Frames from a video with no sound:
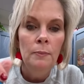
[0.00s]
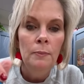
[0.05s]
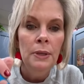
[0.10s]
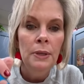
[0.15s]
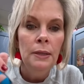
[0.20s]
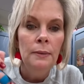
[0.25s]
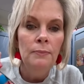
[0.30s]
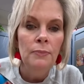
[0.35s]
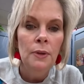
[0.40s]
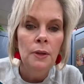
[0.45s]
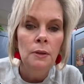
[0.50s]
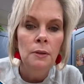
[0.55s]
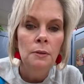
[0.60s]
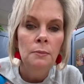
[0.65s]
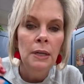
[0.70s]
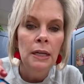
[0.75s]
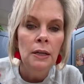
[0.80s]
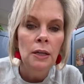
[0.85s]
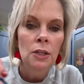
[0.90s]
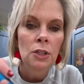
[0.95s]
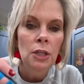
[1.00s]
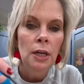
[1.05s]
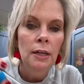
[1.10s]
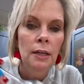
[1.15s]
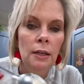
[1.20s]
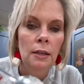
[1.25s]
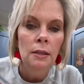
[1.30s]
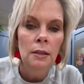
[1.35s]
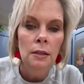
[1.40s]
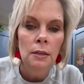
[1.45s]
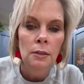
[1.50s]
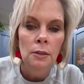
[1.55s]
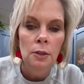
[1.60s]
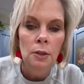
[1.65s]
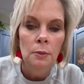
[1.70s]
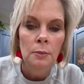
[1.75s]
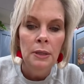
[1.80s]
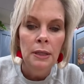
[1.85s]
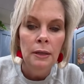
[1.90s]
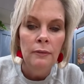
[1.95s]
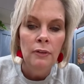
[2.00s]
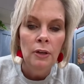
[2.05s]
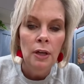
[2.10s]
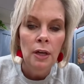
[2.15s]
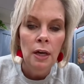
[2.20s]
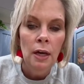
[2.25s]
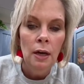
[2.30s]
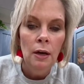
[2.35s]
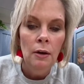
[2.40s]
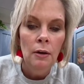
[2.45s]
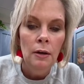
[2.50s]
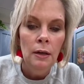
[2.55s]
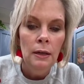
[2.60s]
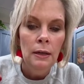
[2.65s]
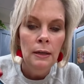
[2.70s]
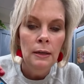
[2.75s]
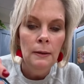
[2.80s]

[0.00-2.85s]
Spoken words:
But oh my gosh, I gotta get a little bit of a carrot.